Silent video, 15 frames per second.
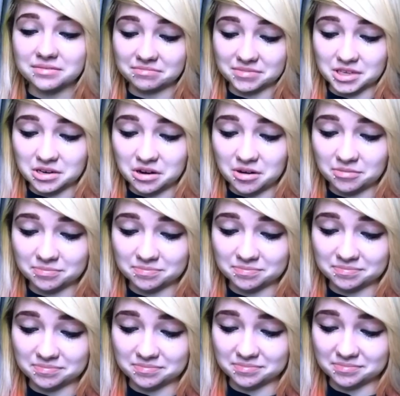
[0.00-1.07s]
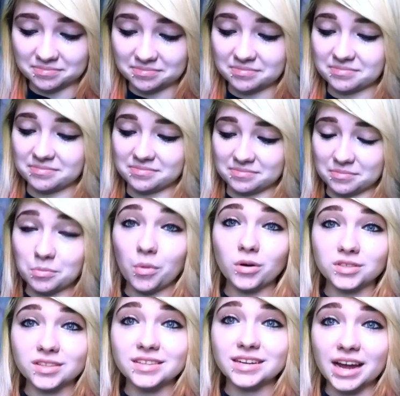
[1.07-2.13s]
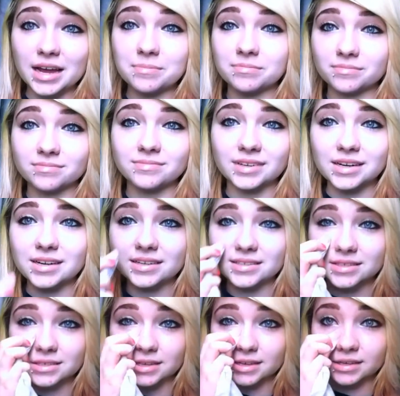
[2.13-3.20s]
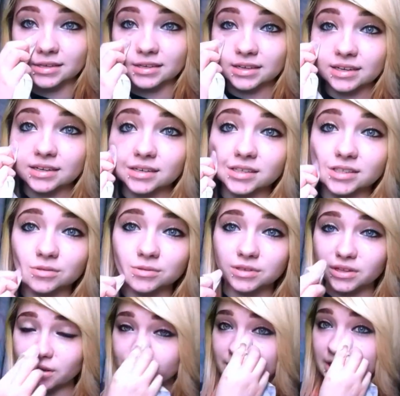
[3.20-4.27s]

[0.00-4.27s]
but you know, most of the time it is. And it's really